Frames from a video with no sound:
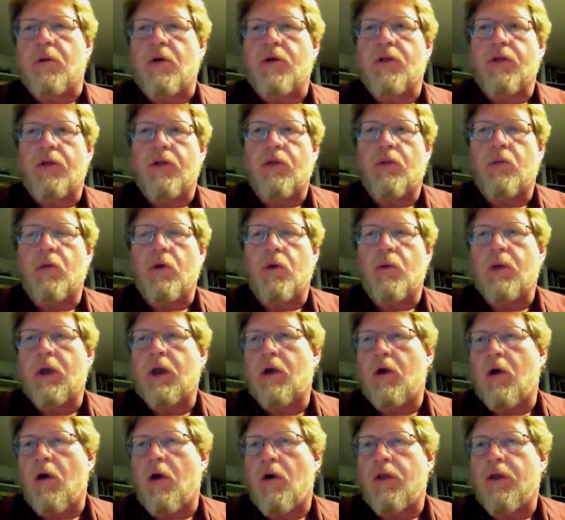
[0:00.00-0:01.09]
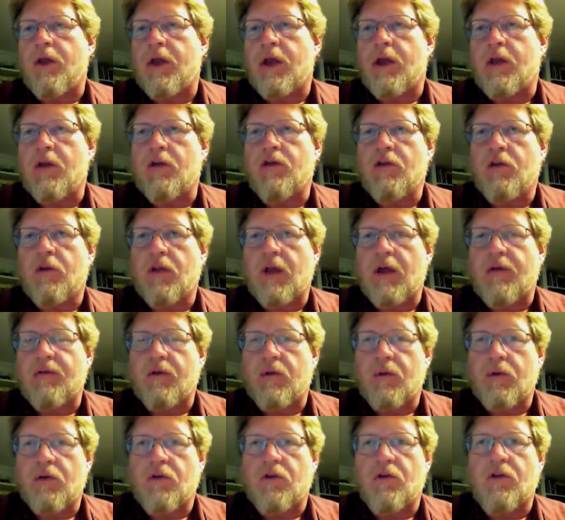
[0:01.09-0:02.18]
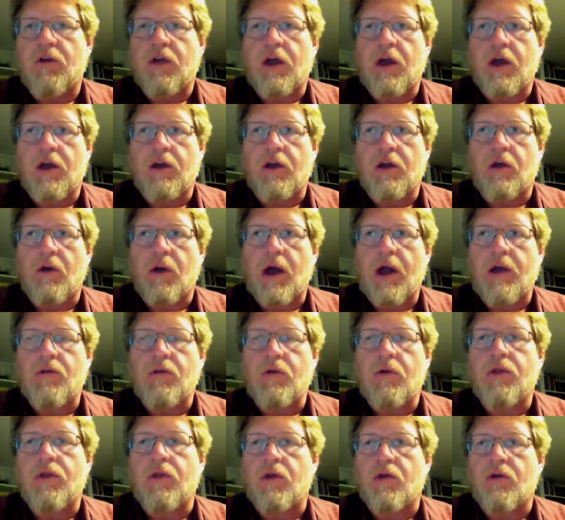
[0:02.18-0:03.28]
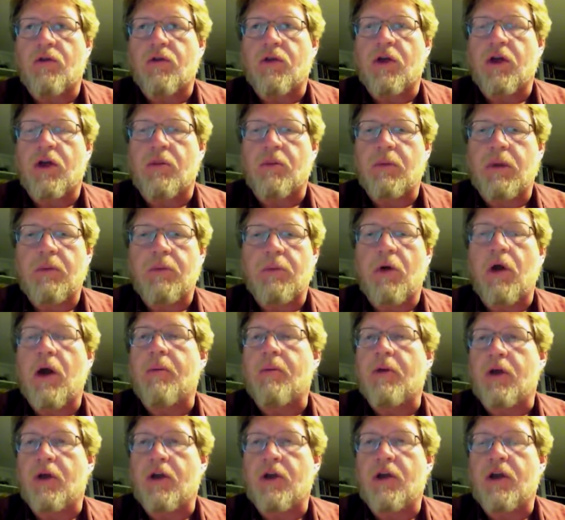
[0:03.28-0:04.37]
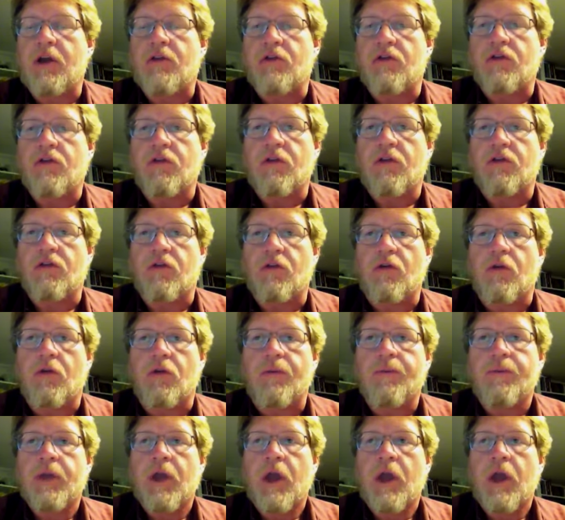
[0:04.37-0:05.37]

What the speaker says: both at what we call the initial level, which is the undergraduate, those that are going to be primary teachers in the school,